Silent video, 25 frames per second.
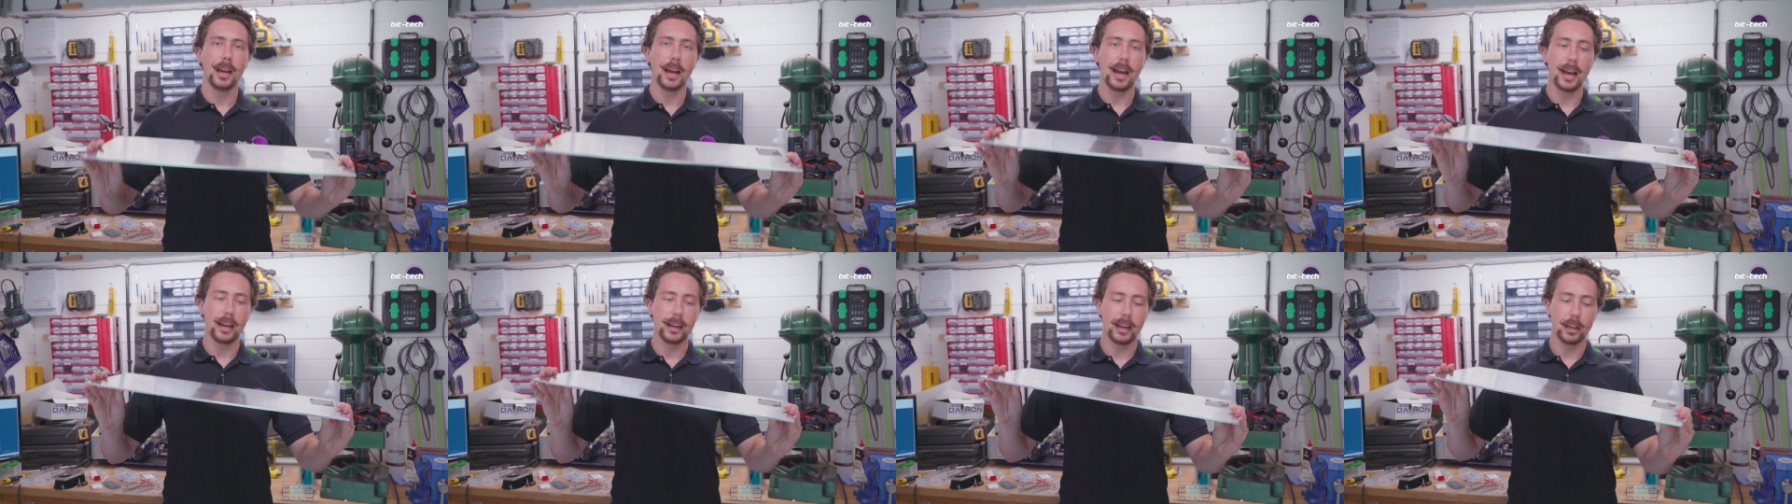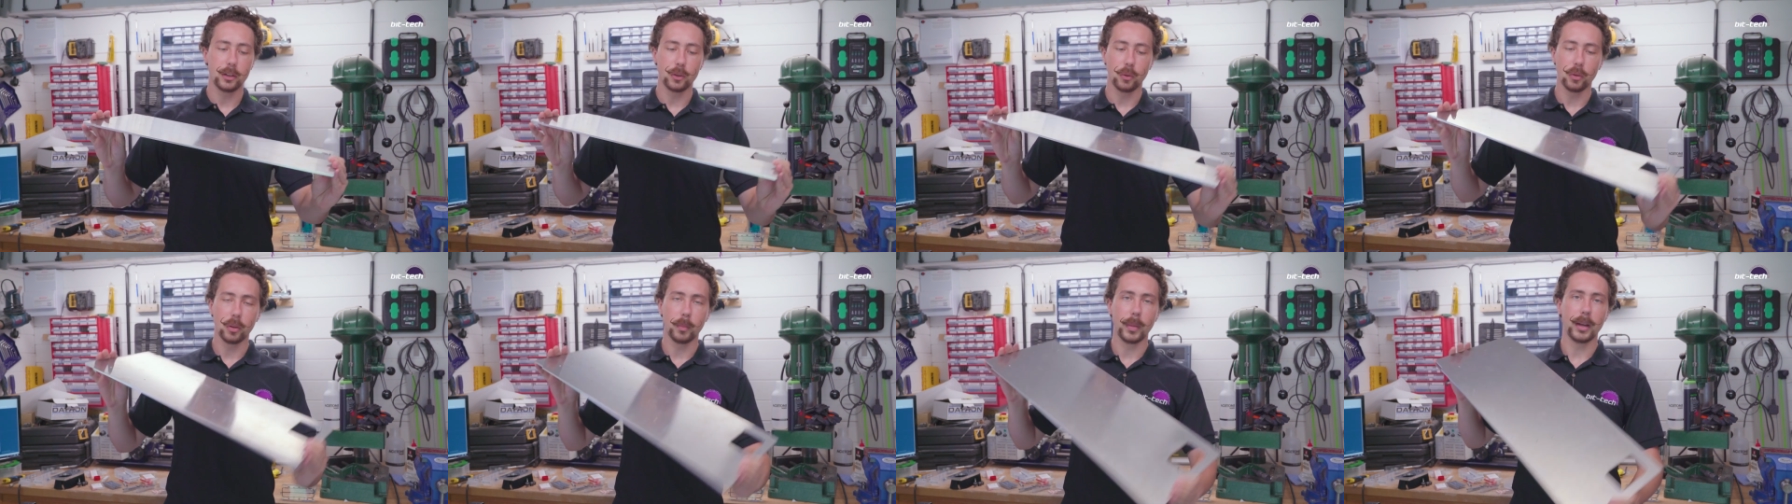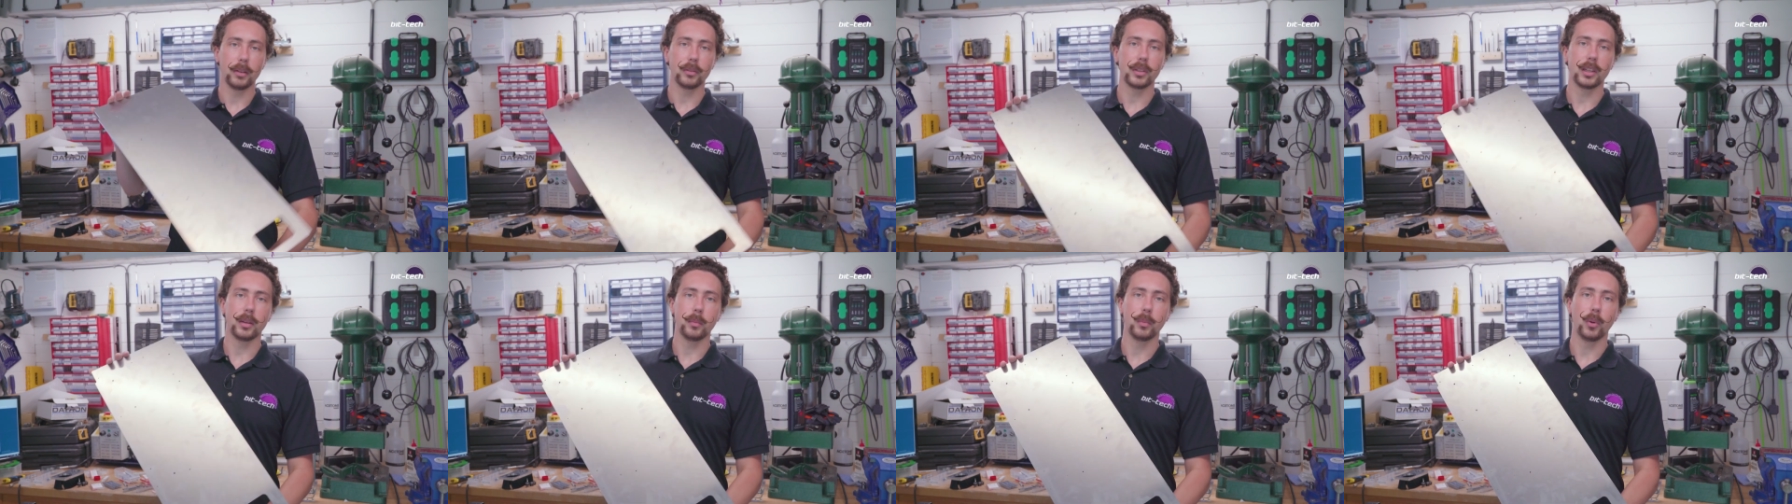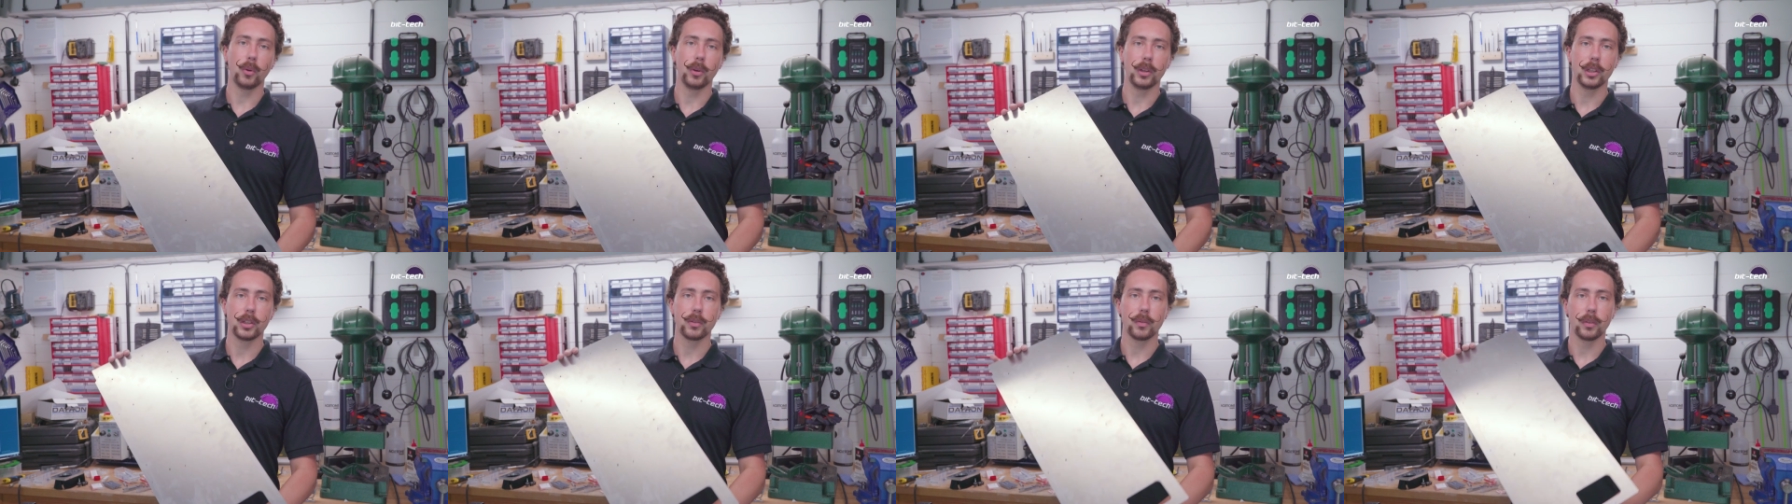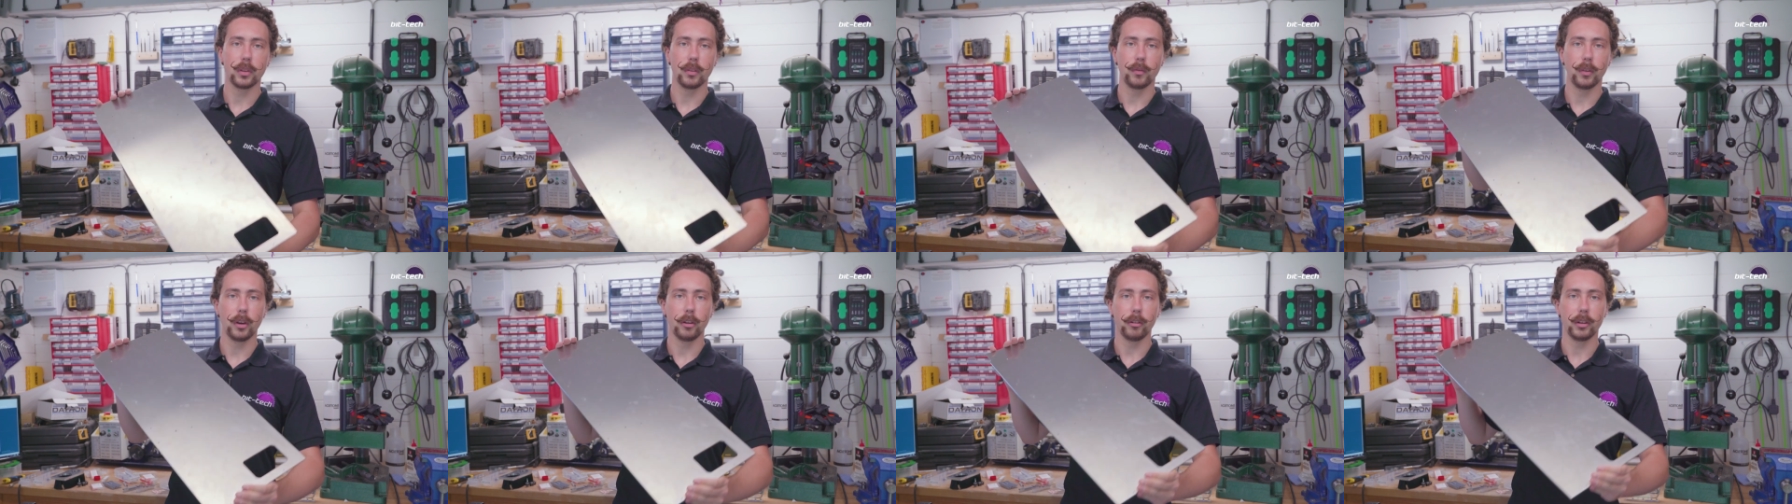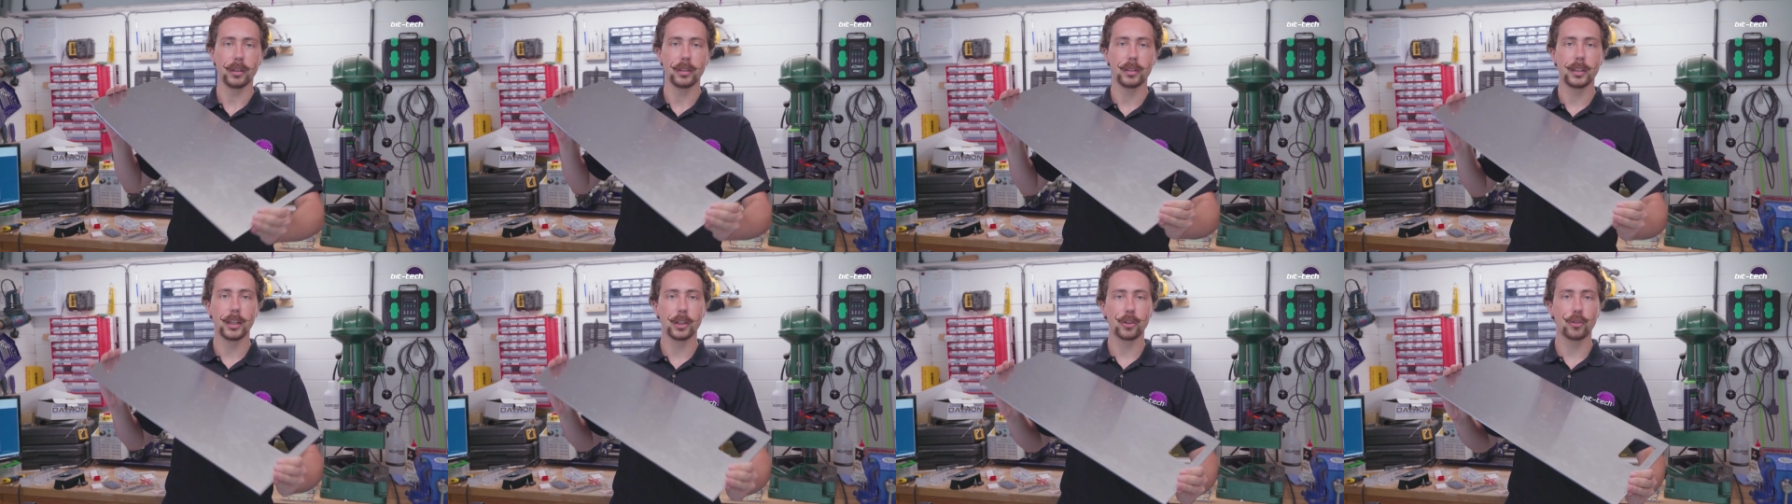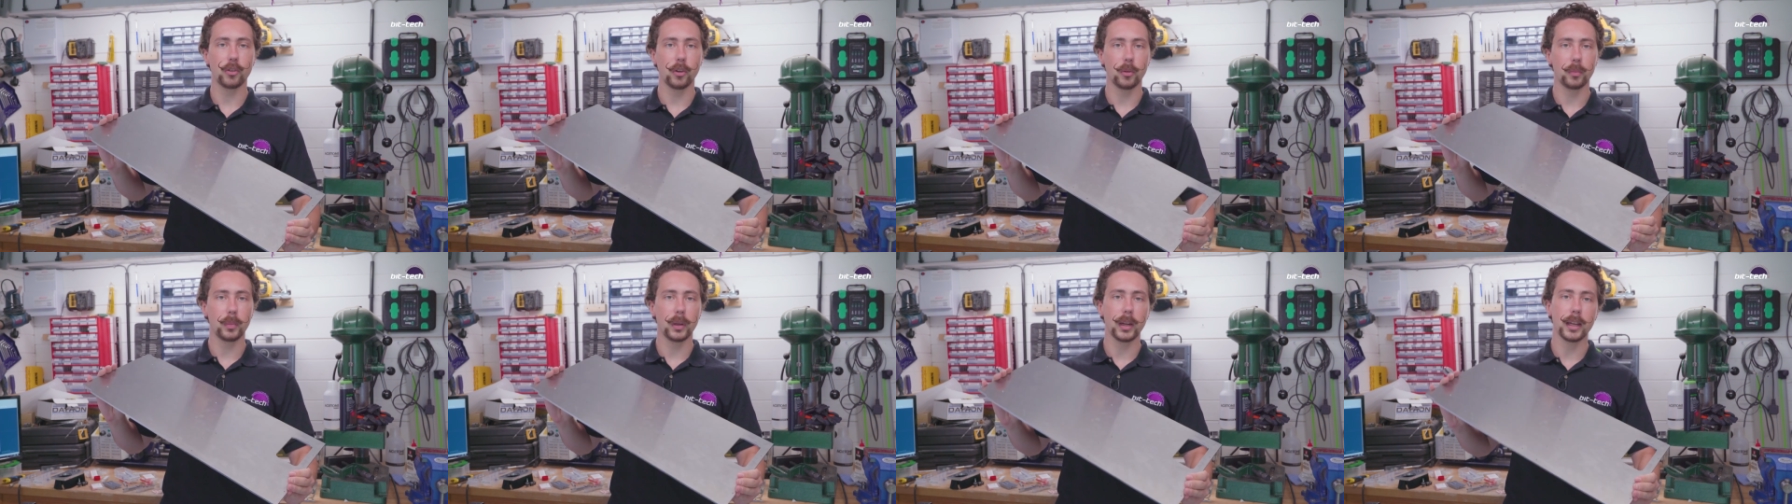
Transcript: and has all the mounting points for the various distro